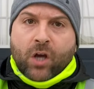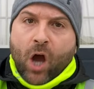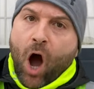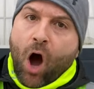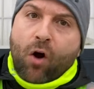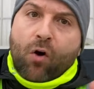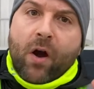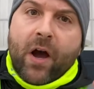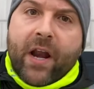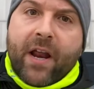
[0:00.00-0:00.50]

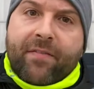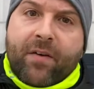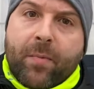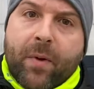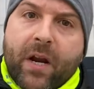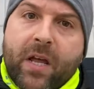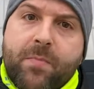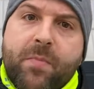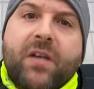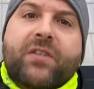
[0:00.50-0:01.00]
All right,
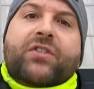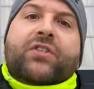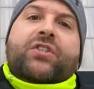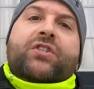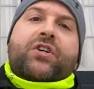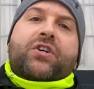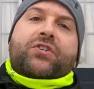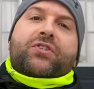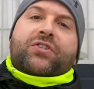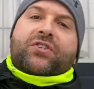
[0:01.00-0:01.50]
everybody,
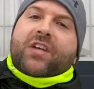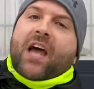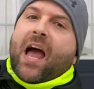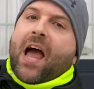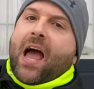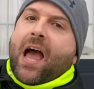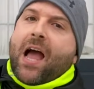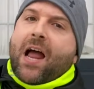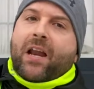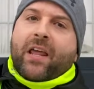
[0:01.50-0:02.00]
Mr.
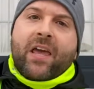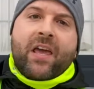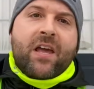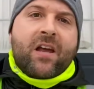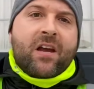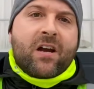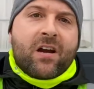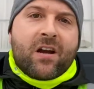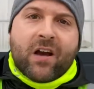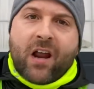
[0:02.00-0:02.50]
Saad
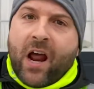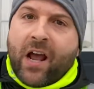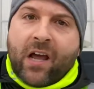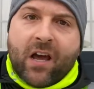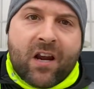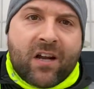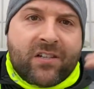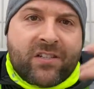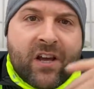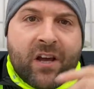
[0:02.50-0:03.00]
here, and I
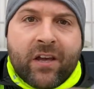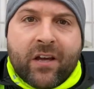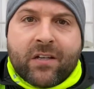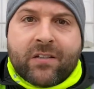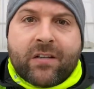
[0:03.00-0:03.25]
gotta tell you,